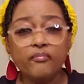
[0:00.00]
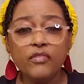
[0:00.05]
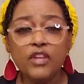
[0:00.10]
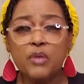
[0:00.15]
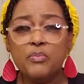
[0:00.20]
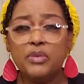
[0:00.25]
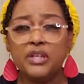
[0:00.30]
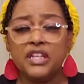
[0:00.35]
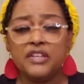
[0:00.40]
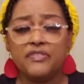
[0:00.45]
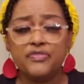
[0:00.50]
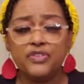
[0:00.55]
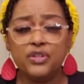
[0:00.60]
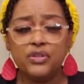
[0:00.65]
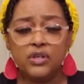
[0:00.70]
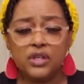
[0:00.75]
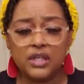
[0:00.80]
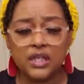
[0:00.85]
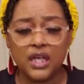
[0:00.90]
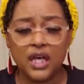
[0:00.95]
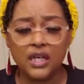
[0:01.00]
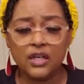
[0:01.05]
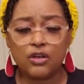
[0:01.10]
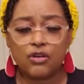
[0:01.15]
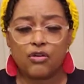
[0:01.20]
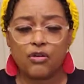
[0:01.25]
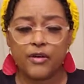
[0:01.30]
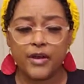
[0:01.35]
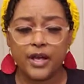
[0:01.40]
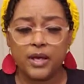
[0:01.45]
But if you are not a
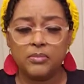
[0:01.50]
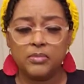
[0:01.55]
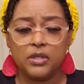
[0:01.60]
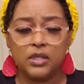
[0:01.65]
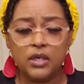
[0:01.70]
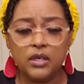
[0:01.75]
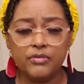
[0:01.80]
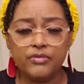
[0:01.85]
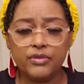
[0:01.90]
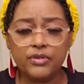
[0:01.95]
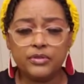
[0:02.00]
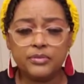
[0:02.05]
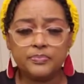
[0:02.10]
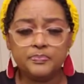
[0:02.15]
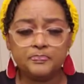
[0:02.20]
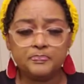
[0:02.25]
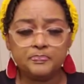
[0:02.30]
crab lover,